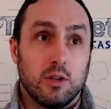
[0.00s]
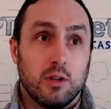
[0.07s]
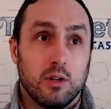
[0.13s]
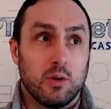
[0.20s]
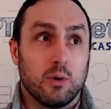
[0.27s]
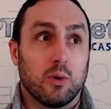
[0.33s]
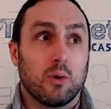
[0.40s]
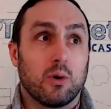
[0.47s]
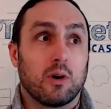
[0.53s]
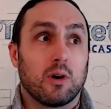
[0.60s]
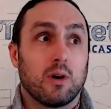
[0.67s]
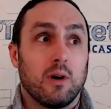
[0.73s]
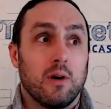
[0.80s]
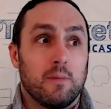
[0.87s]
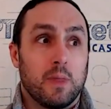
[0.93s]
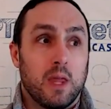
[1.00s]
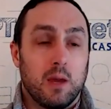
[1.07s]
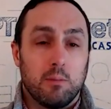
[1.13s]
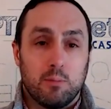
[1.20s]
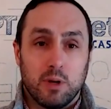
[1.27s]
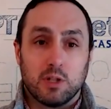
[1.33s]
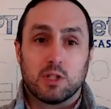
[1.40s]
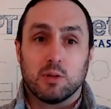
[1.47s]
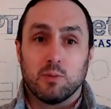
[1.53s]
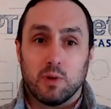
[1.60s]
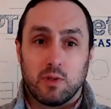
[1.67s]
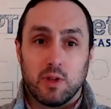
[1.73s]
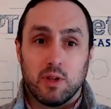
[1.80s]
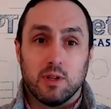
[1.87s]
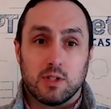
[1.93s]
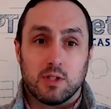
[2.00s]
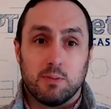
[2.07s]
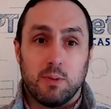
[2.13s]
your ambition within the